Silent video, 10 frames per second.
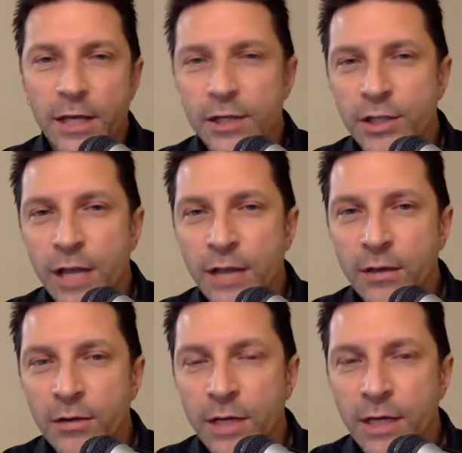a shot,
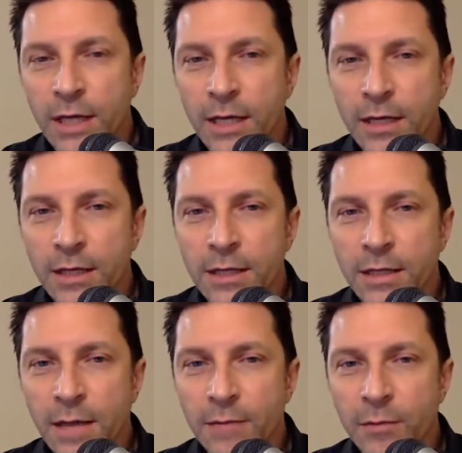though, to get into the
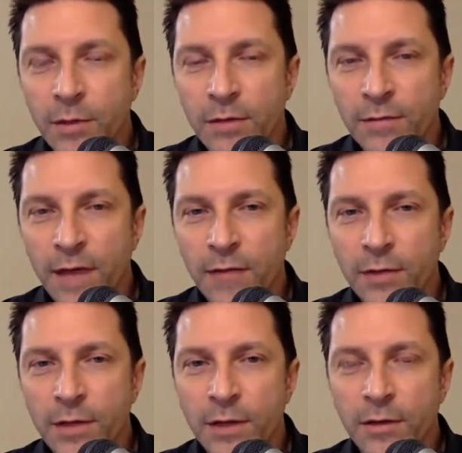top 25
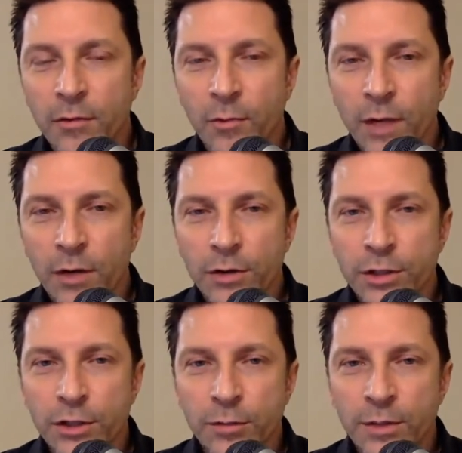with another win or
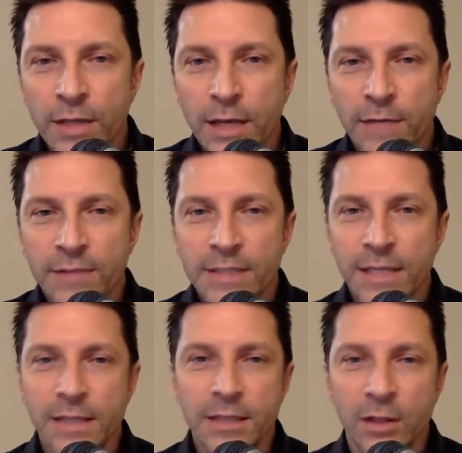two, but they have
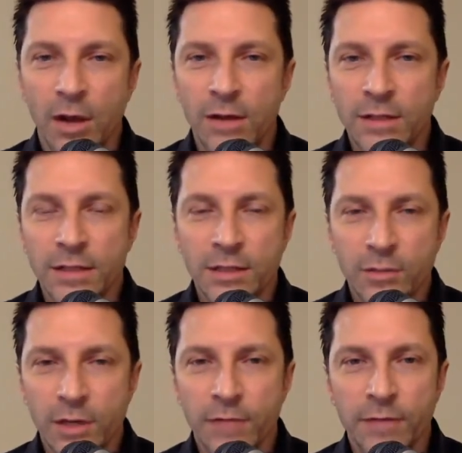since lost a
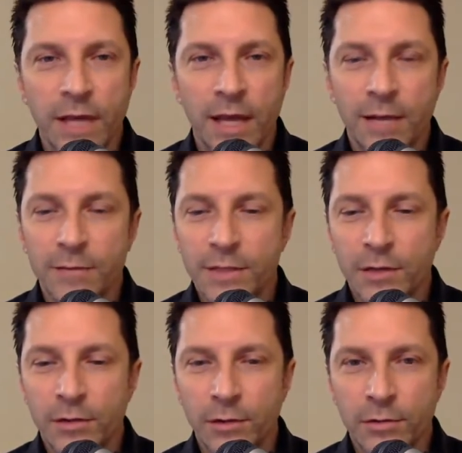string of games. They're
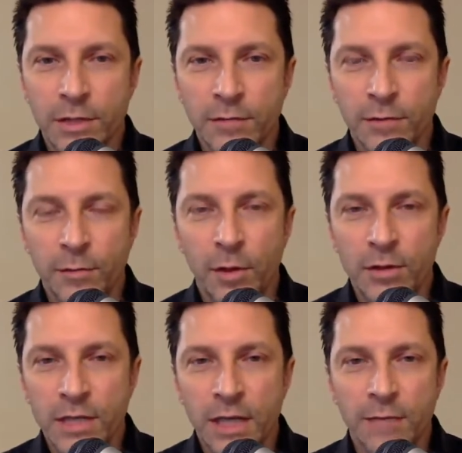a losing football
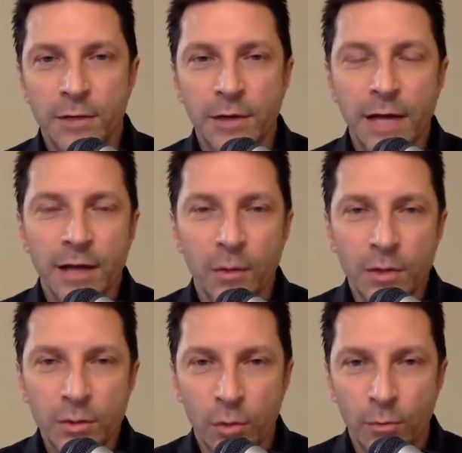team. They're not going
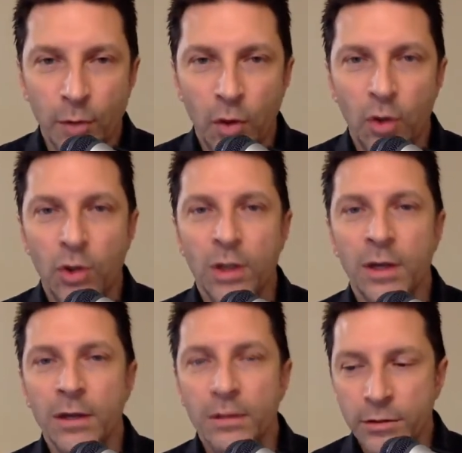to a bowl.
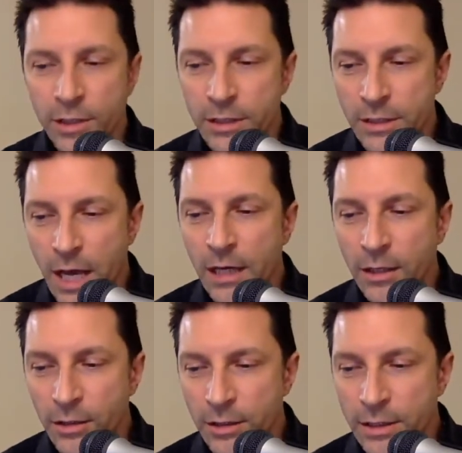They're just not a
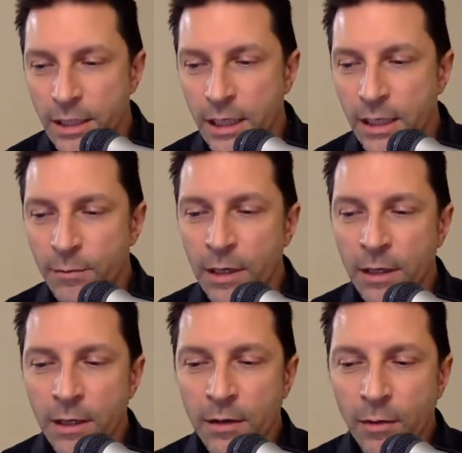good team.
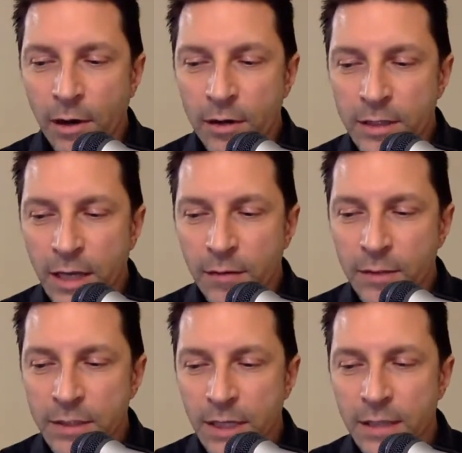Whereas Iowa
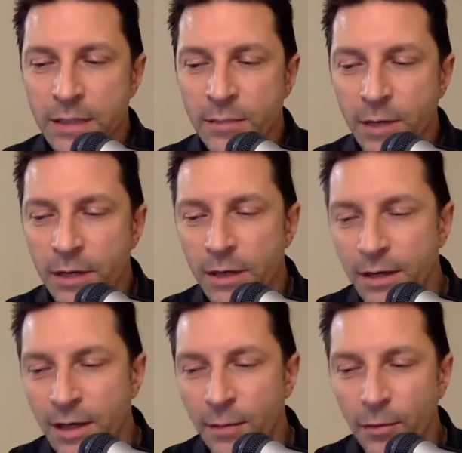State, despite a
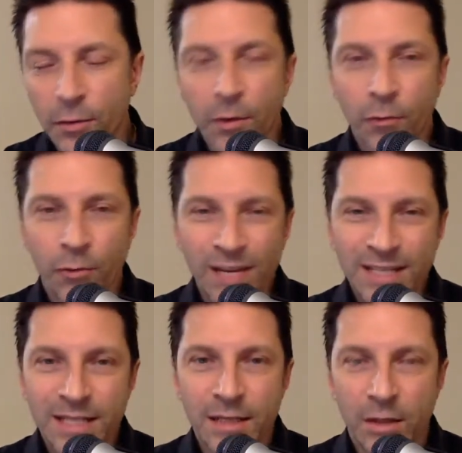couple
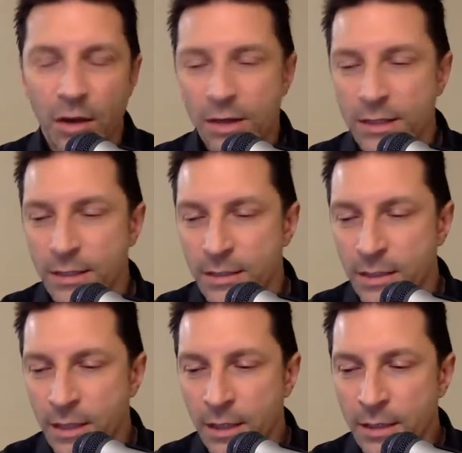recent losses,
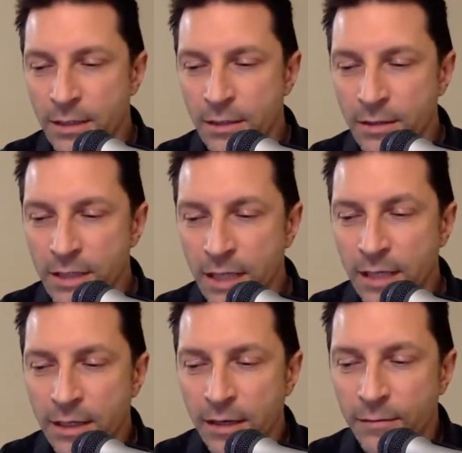still
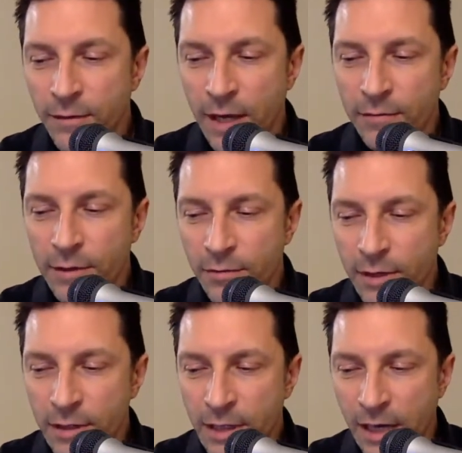stand at five and
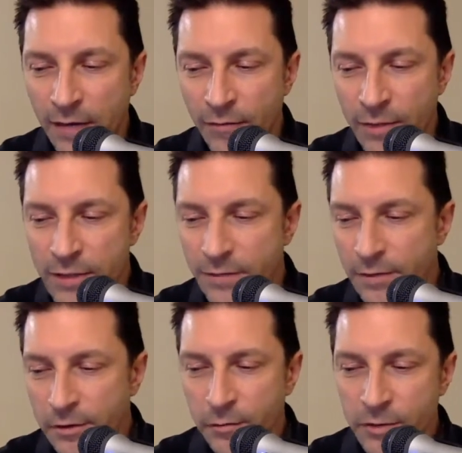three in the conference, a
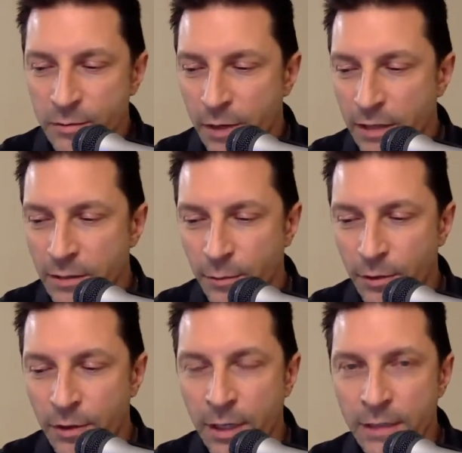very
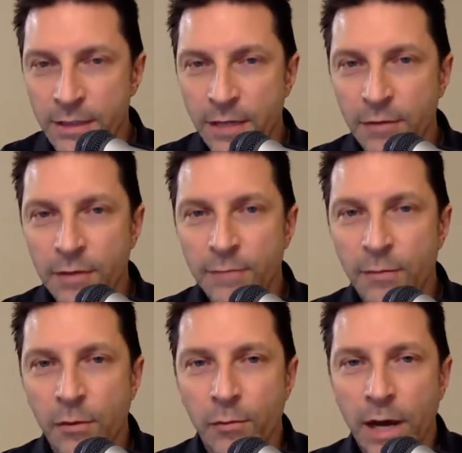respectable seven and
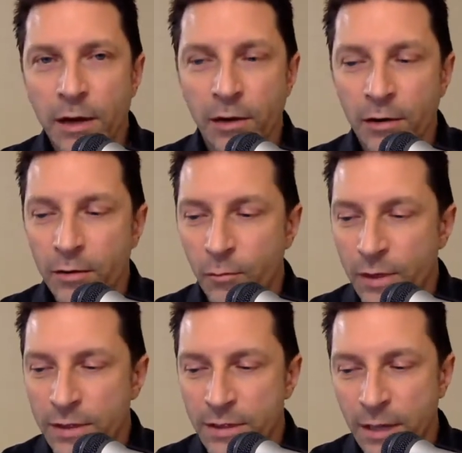four record
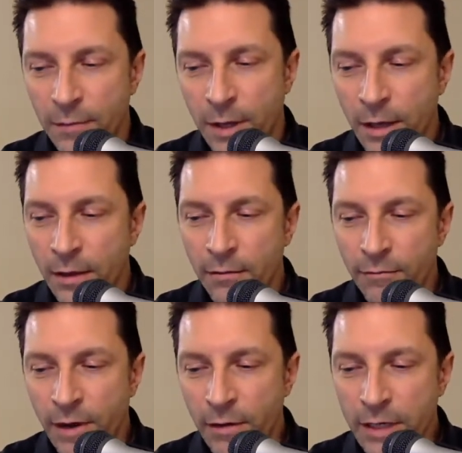with some
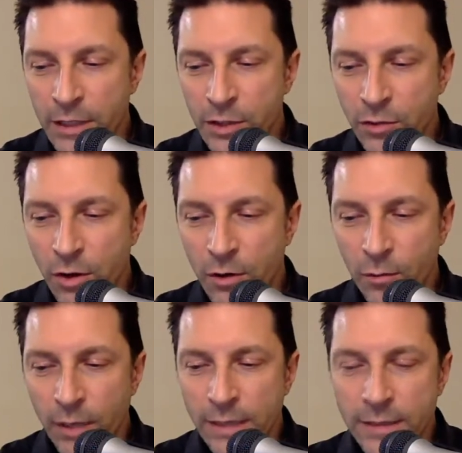very strong
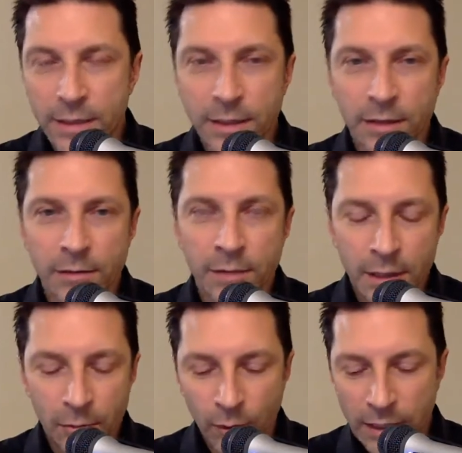wins in their
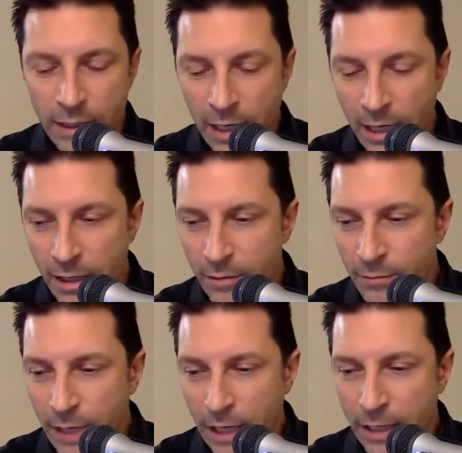win
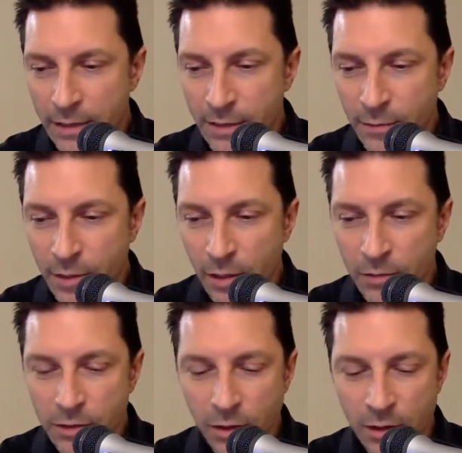column and some
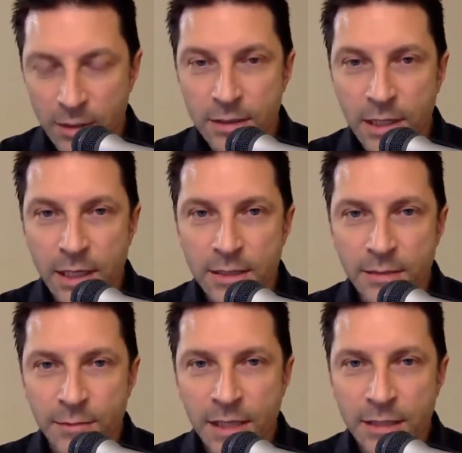close losses against
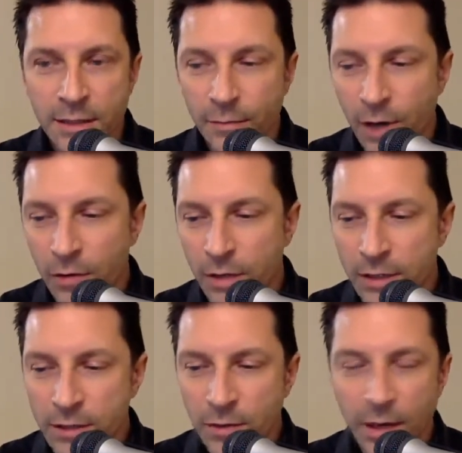some decent
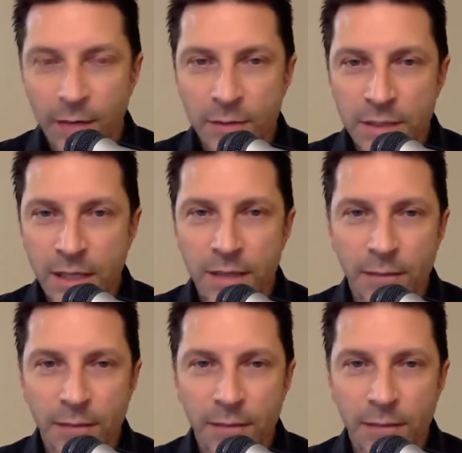opponents. So Iowa State,